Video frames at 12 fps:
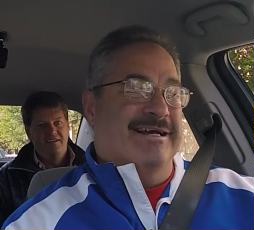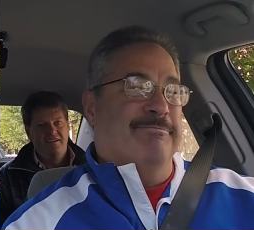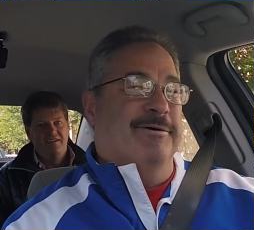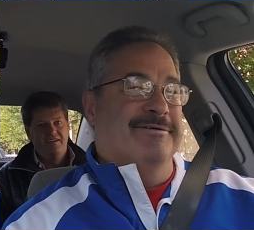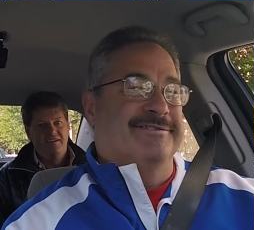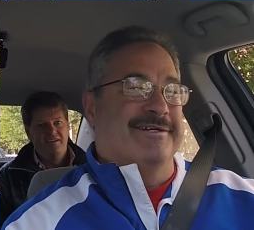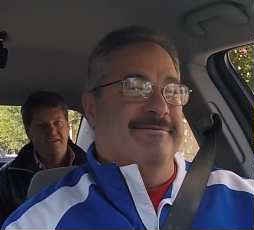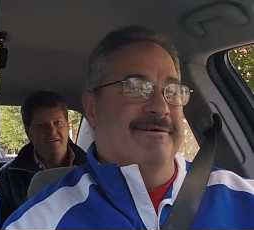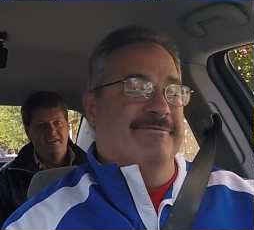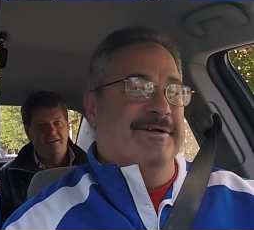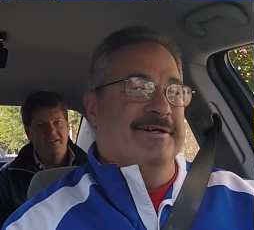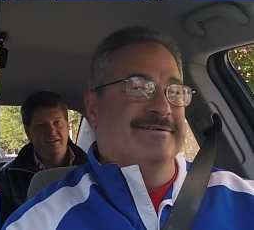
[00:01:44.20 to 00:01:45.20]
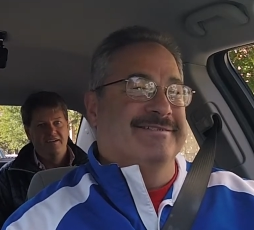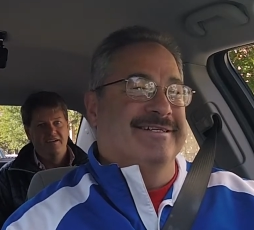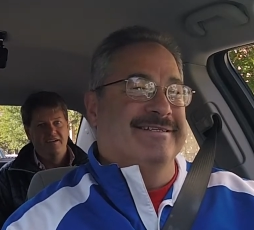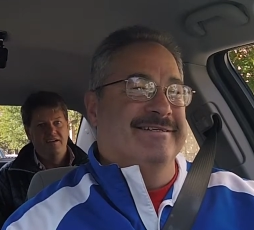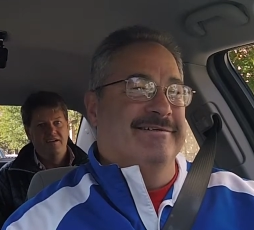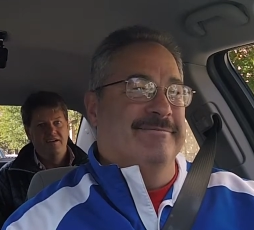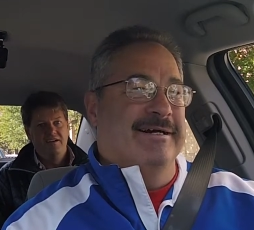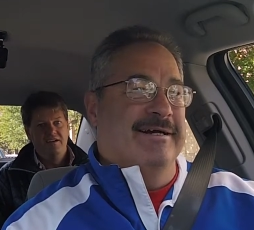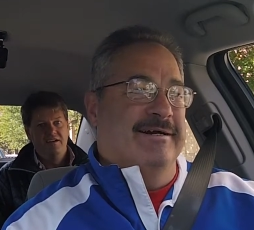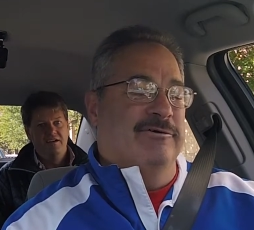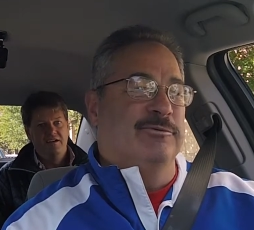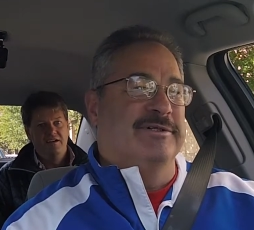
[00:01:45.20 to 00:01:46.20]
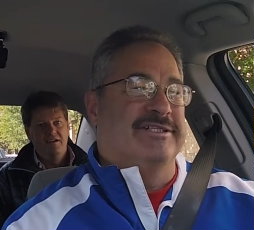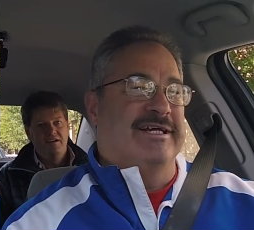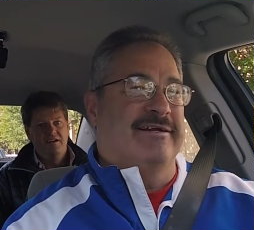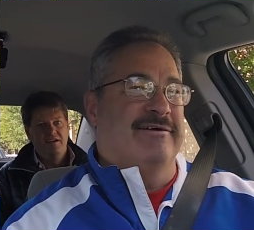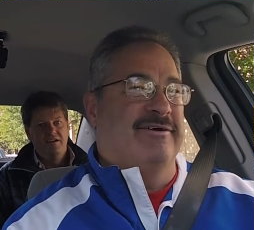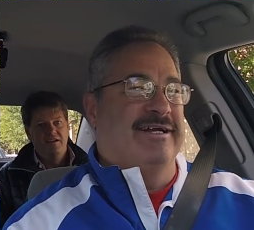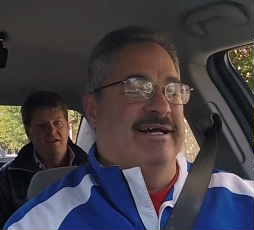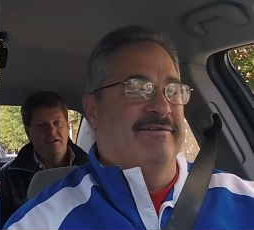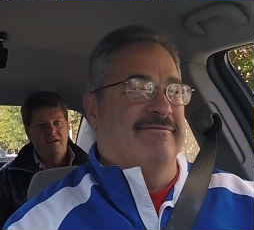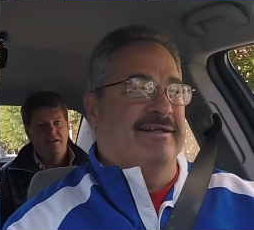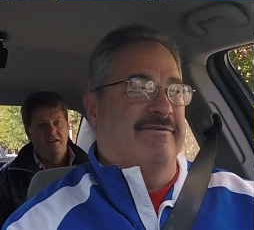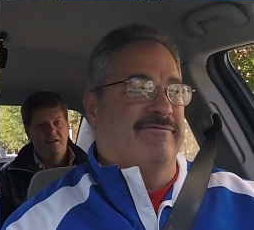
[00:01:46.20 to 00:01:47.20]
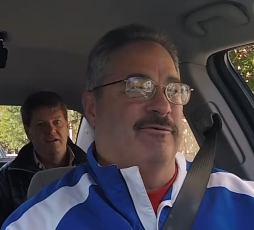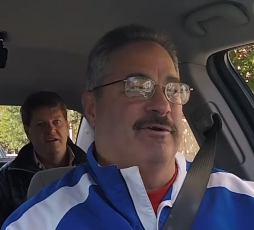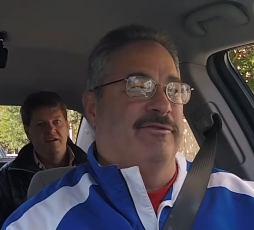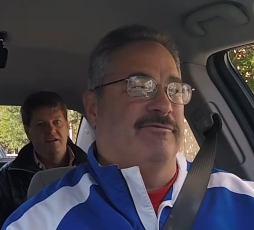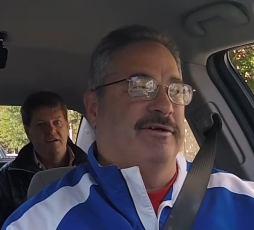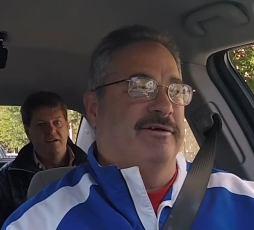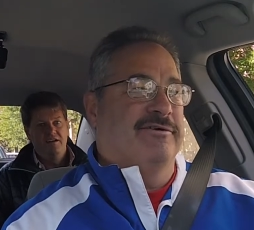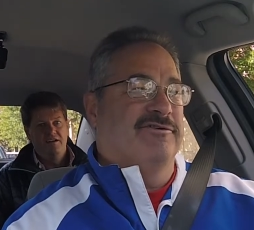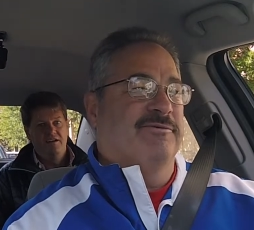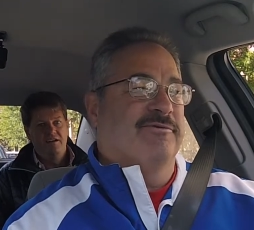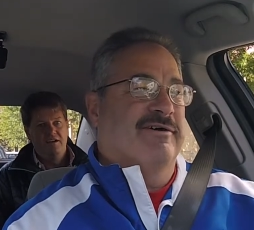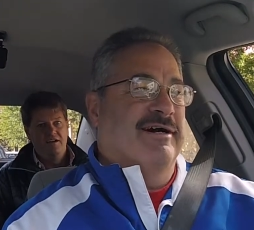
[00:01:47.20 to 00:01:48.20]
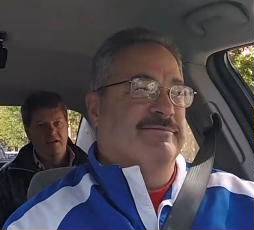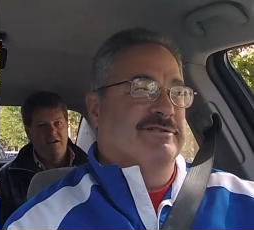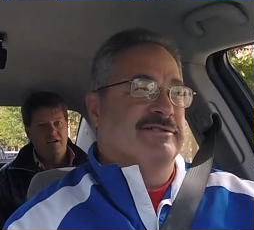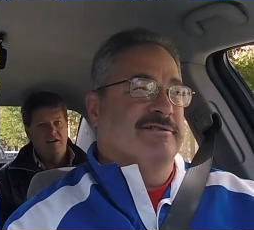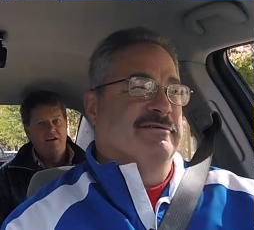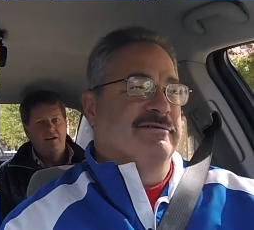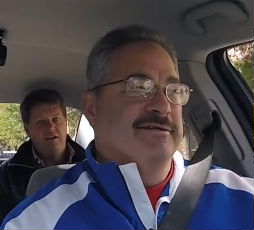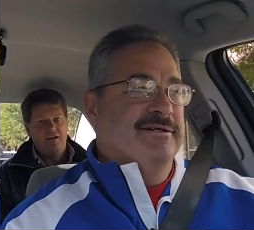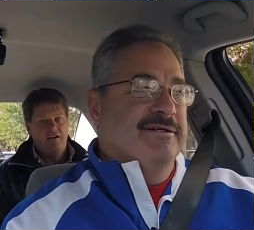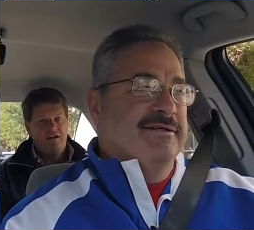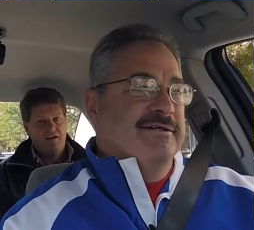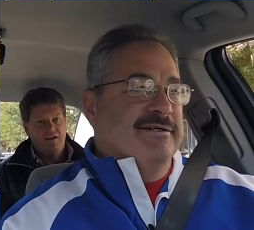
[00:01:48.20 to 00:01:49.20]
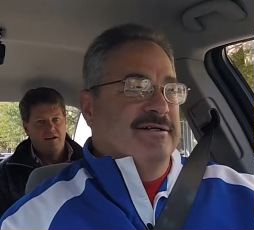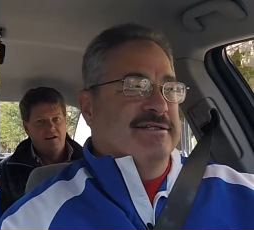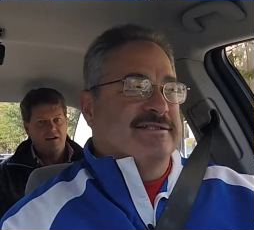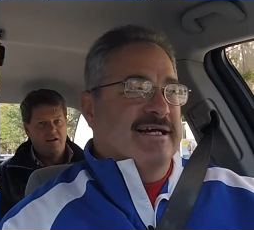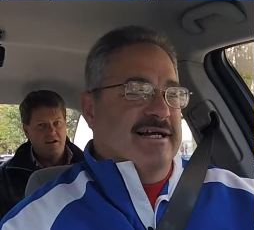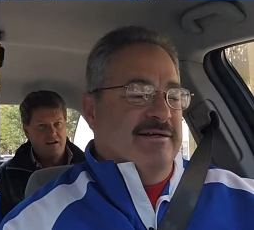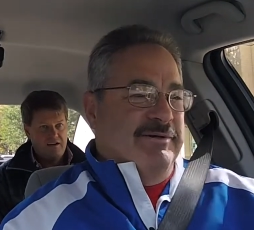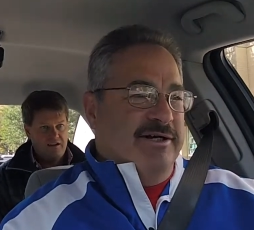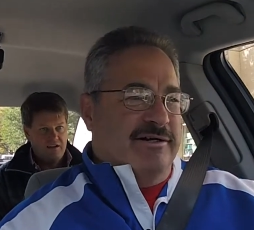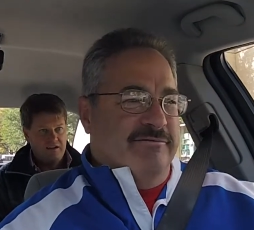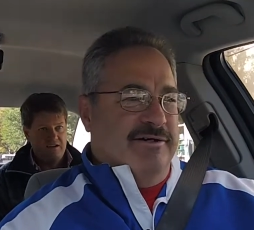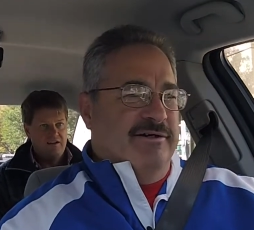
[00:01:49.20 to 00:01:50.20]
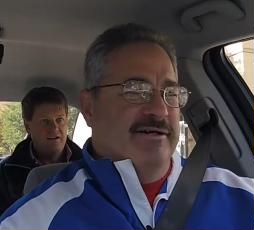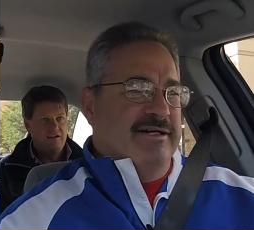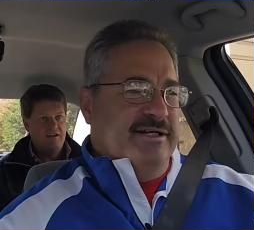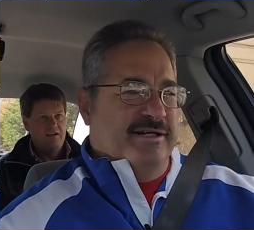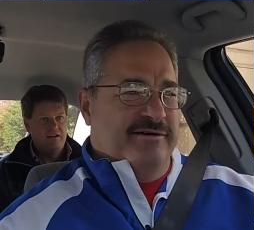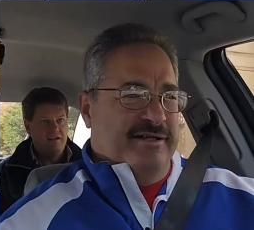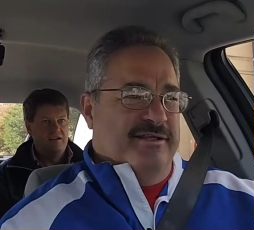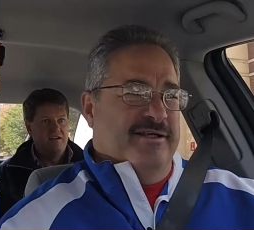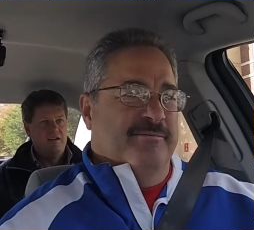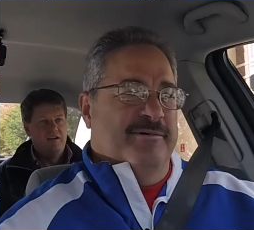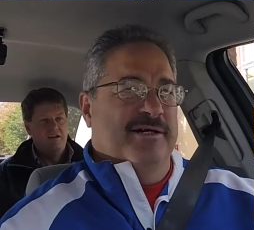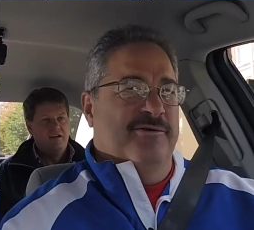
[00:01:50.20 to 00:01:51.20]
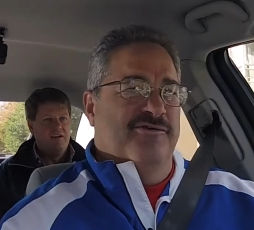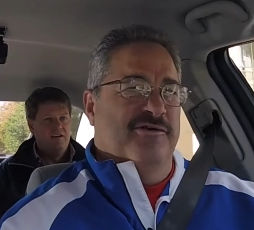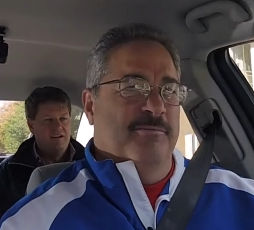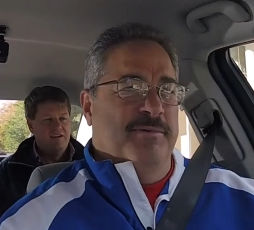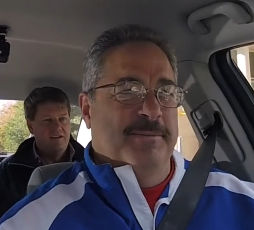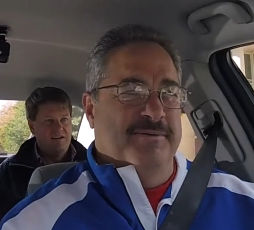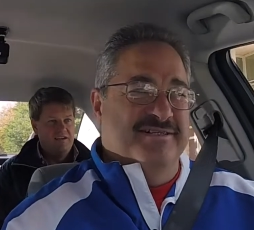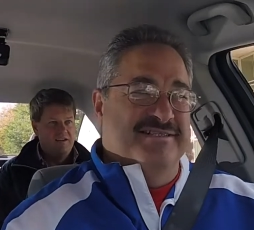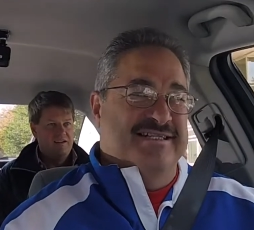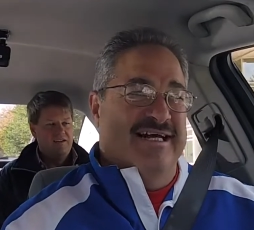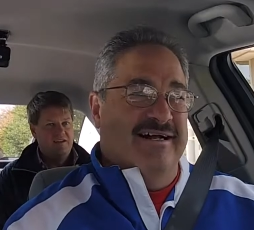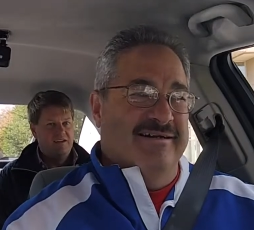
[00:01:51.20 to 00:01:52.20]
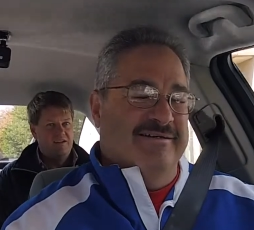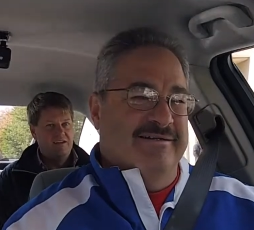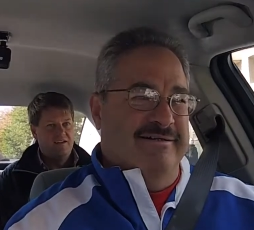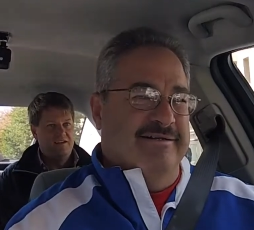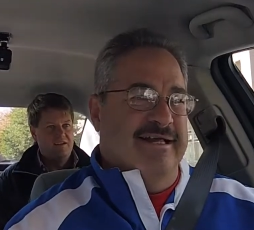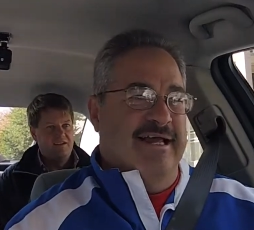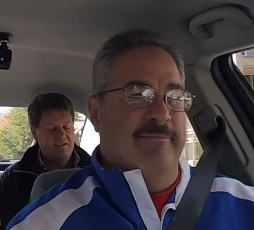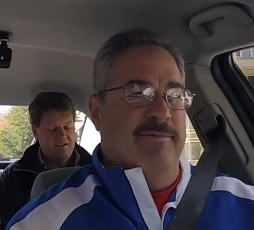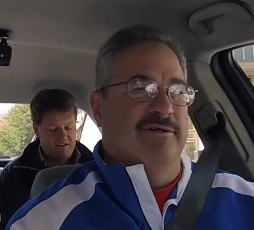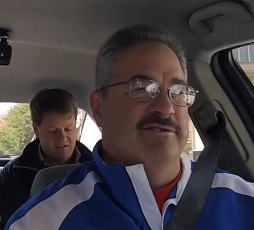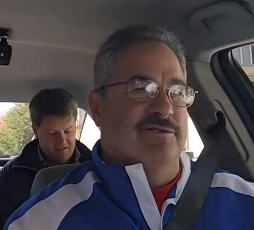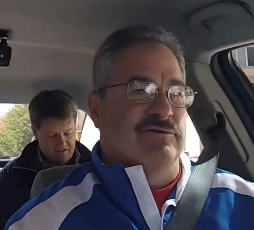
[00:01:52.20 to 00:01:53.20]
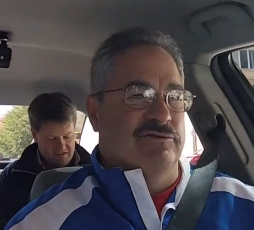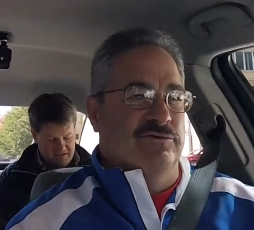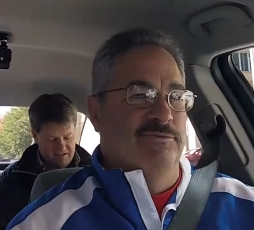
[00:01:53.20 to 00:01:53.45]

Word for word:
Speaker 1: I post all my videos on there. My Uber channel I only got like 4,300 subscribers, so it's not going to be career ending or anything. But I know some people in this town can't be on social